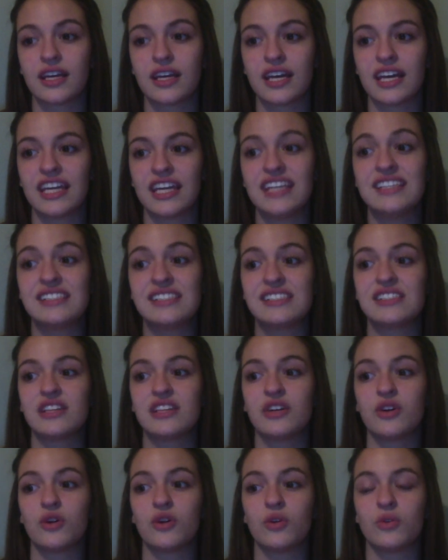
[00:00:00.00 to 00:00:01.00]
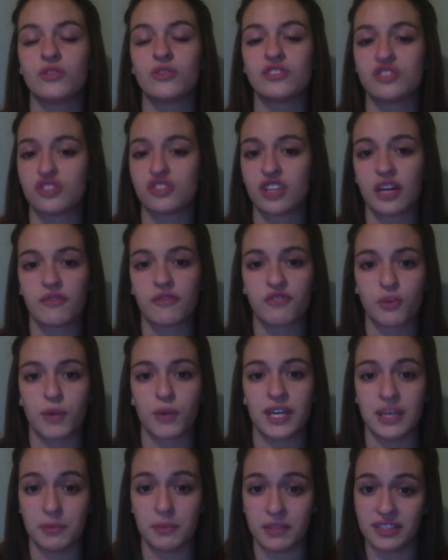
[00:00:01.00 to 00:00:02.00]
he still stood up for what
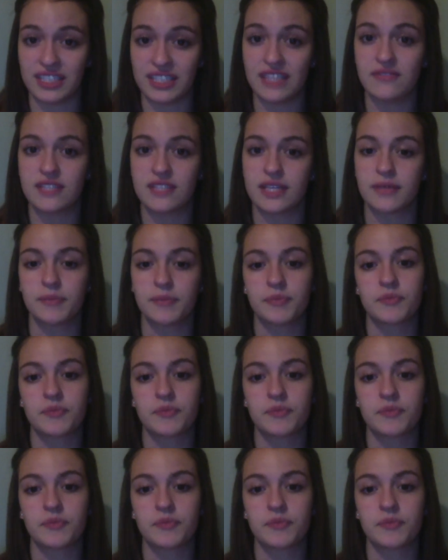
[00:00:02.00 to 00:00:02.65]
he believed in.